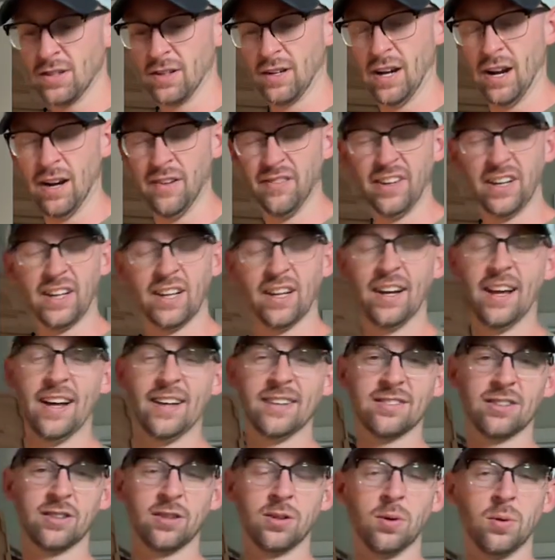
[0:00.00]
are kind of like a
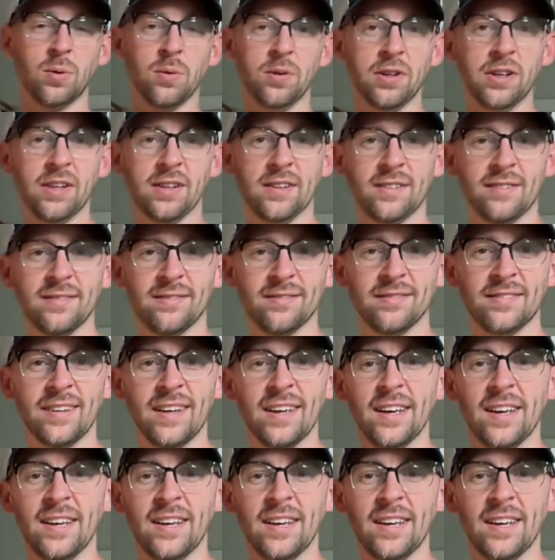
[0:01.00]
nice golden,